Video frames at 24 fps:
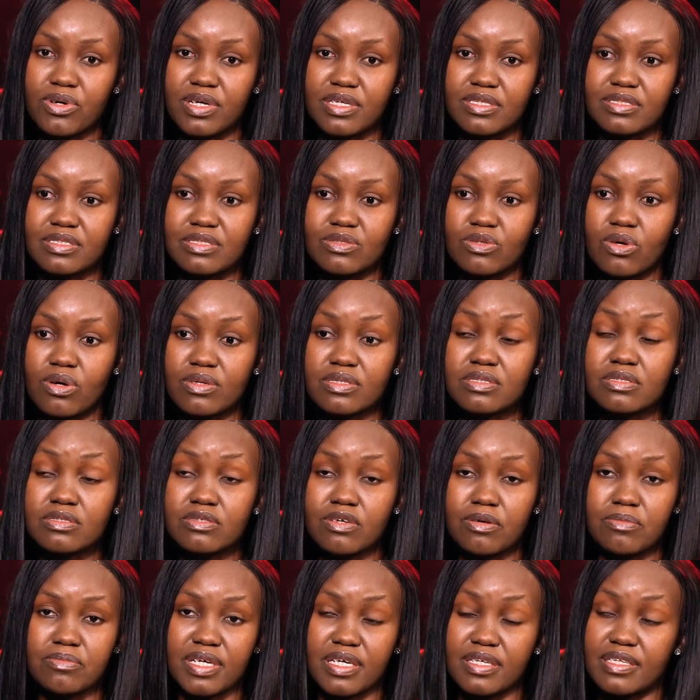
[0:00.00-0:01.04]
is not
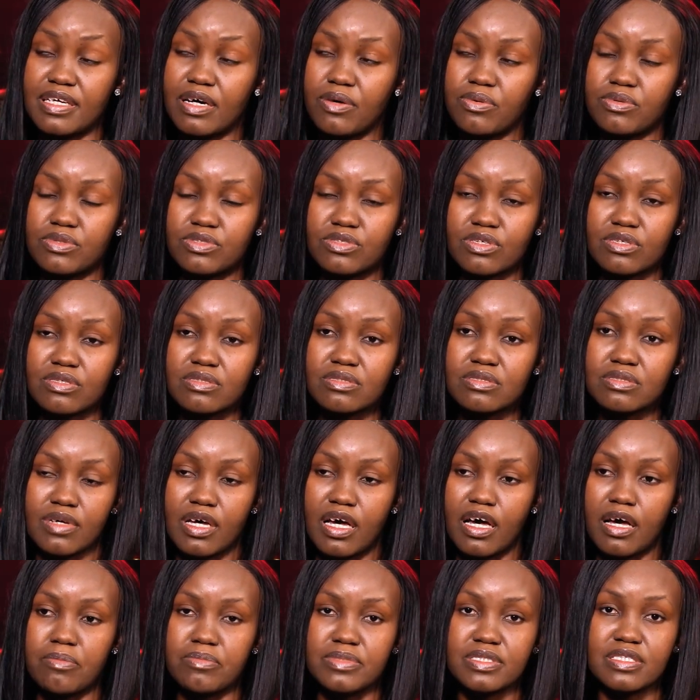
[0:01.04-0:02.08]
something that would just
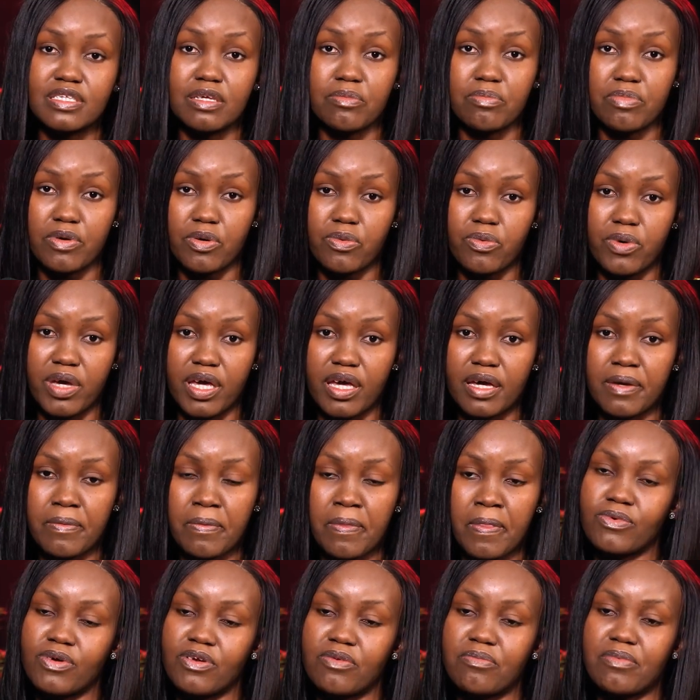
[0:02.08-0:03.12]
slip away.
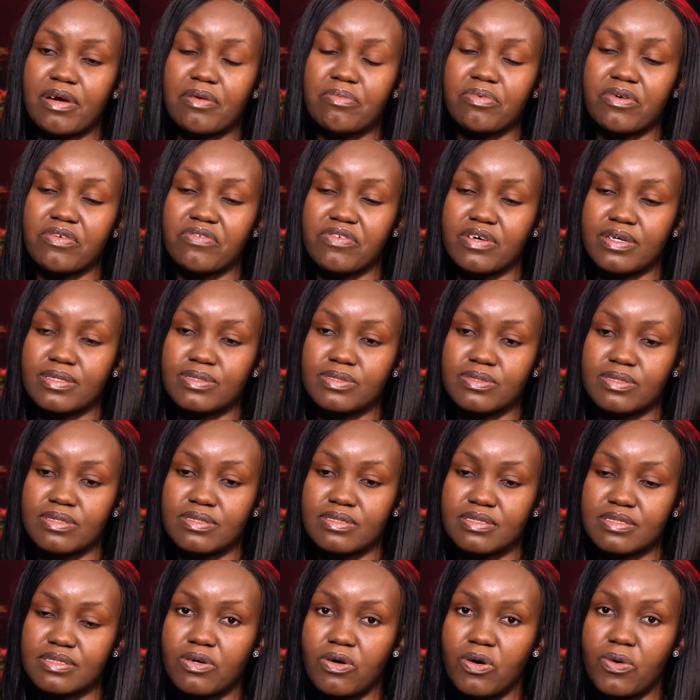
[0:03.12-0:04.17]
One of my
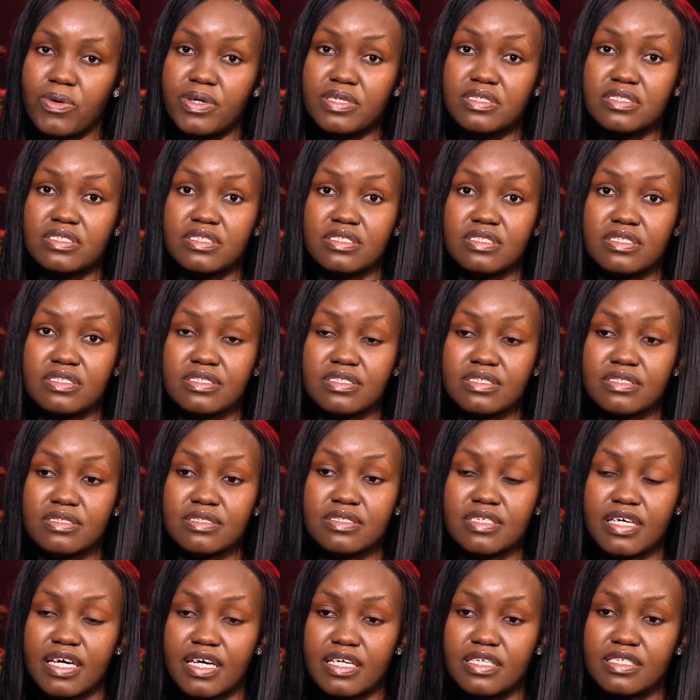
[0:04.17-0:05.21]
professors always
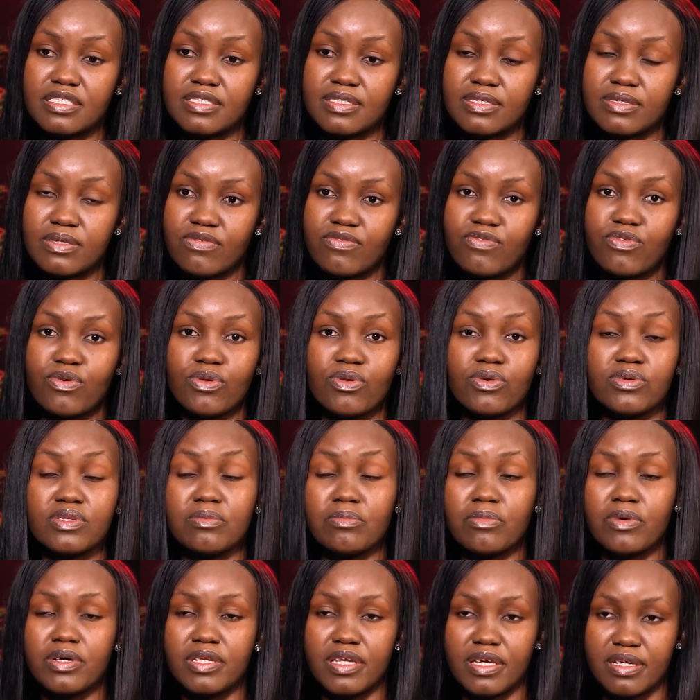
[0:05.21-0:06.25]
said, follow the
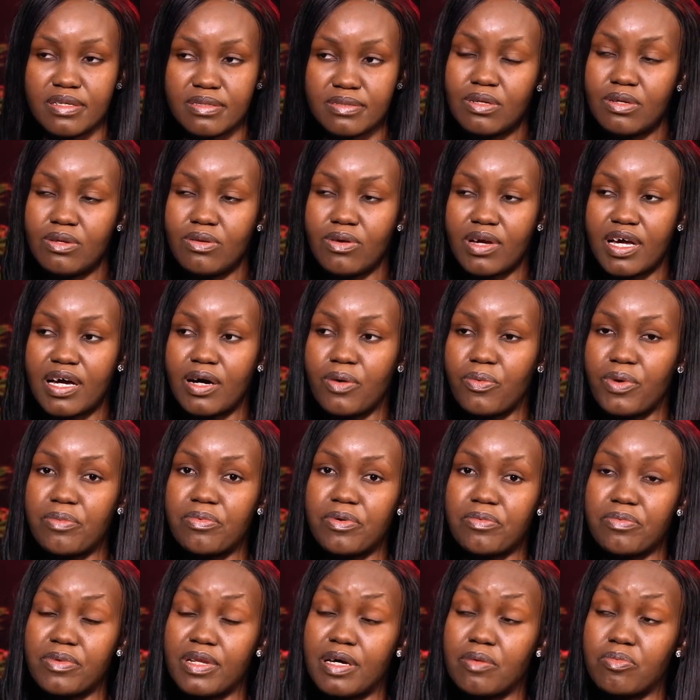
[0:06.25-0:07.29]
money. Look at where
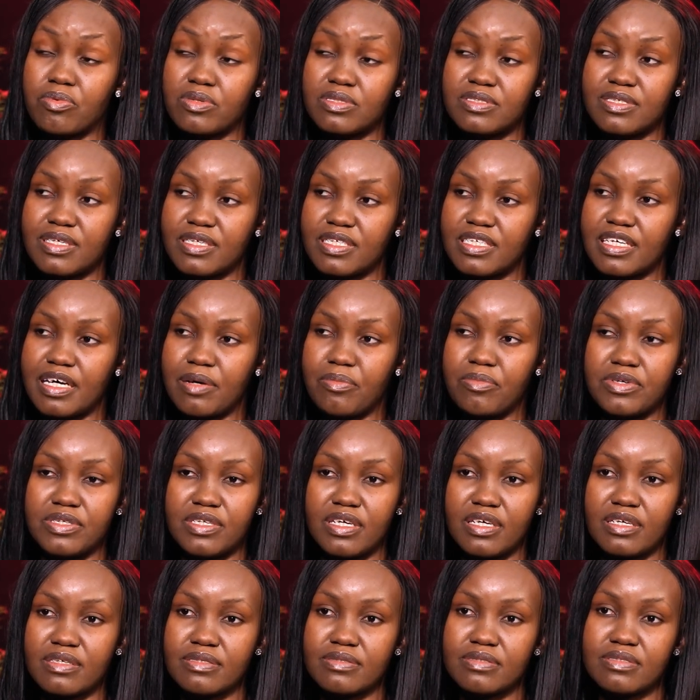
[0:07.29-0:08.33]
people are putting their
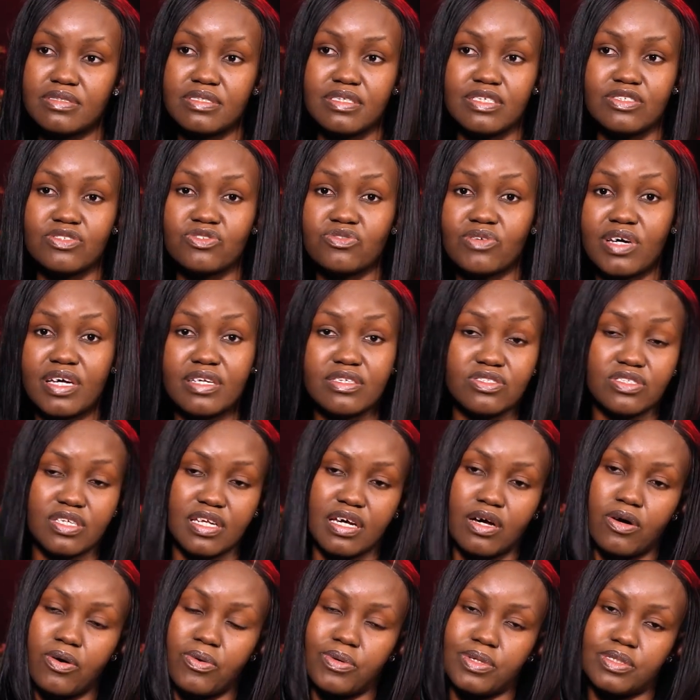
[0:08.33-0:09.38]
money. It's a strategy
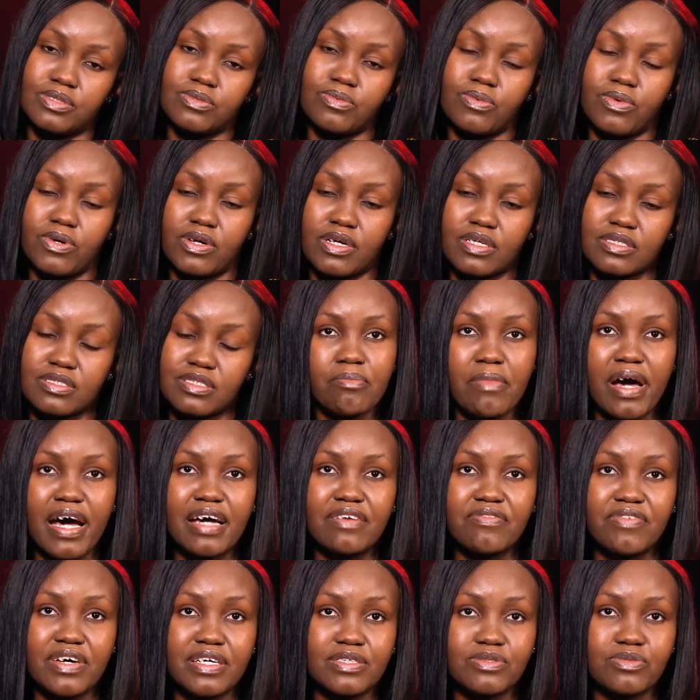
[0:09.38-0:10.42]
that always works. My
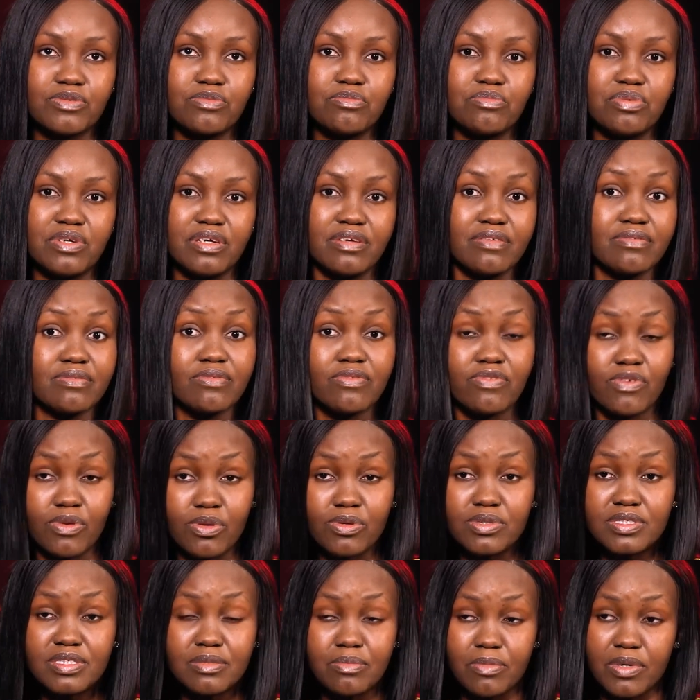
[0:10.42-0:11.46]
advice would be
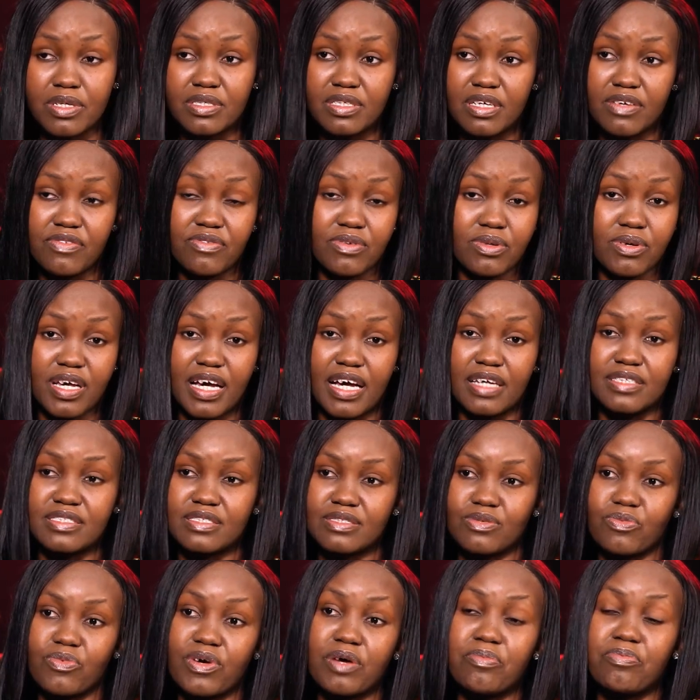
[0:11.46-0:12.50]
follow the money. If you look at
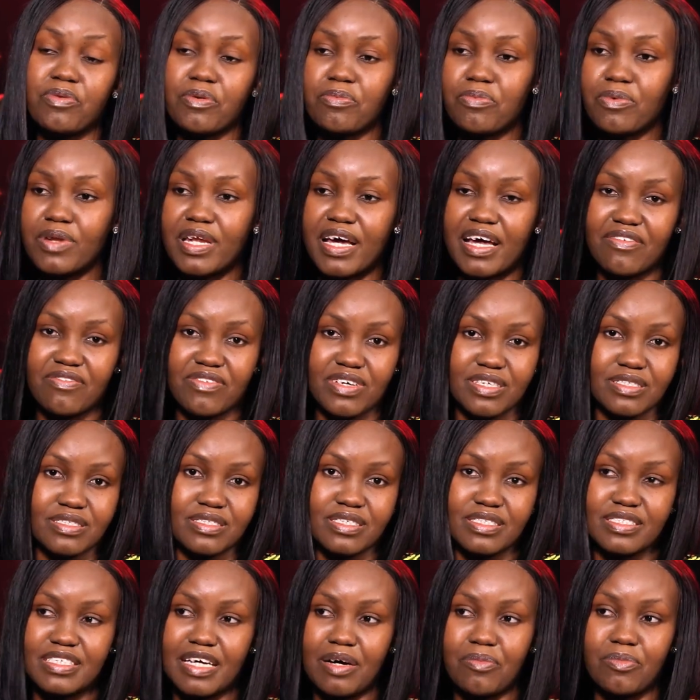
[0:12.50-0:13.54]
where people are
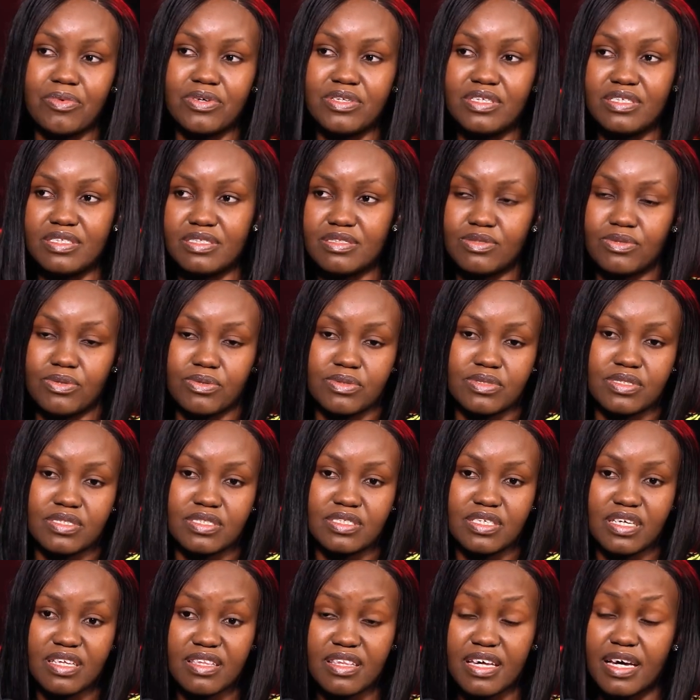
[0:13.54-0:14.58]
investing their monies, you would
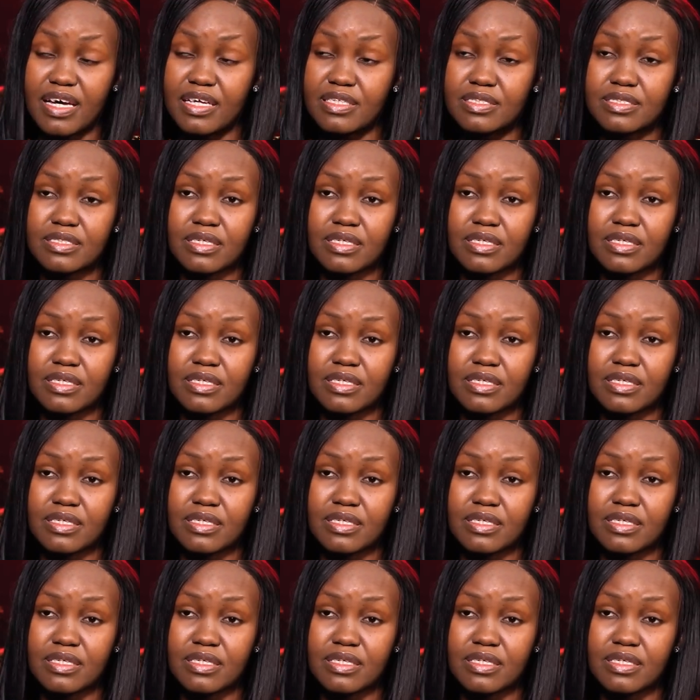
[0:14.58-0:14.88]
see that